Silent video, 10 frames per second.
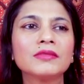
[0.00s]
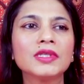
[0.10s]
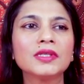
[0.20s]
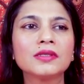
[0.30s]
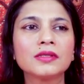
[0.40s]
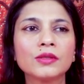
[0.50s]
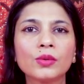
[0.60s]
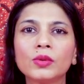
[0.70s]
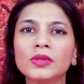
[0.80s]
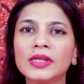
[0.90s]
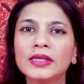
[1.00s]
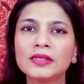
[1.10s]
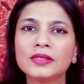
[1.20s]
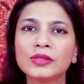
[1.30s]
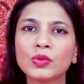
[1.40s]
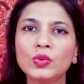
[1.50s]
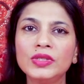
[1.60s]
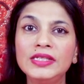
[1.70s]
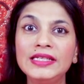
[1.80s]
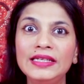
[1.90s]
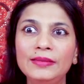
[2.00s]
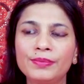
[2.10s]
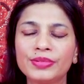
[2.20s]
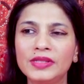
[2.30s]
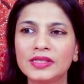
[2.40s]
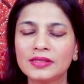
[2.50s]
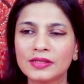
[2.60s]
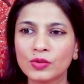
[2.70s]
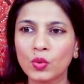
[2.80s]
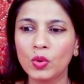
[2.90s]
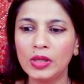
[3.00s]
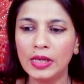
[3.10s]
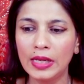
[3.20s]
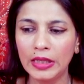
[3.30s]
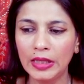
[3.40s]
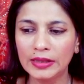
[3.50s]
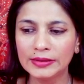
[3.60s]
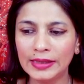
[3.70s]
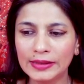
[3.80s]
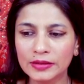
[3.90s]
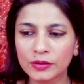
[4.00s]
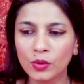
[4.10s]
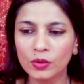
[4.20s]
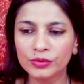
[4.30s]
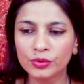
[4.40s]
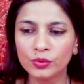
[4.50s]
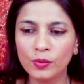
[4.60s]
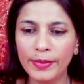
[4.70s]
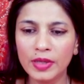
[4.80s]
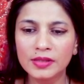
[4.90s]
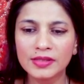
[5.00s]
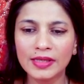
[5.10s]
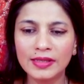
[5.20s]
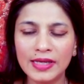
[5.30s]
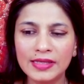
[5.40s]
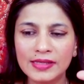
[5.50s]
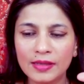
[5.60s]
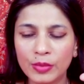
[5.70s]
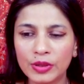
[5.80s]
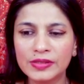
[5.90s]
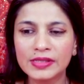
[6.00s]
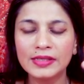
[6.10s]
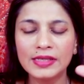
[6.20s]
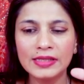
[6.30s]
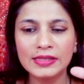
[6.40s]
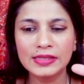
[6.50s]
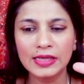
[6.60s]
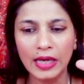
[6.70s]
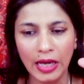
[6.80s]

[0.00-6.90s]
this soul that is so deep, this soul that has gone through births and deaths and births and deaths,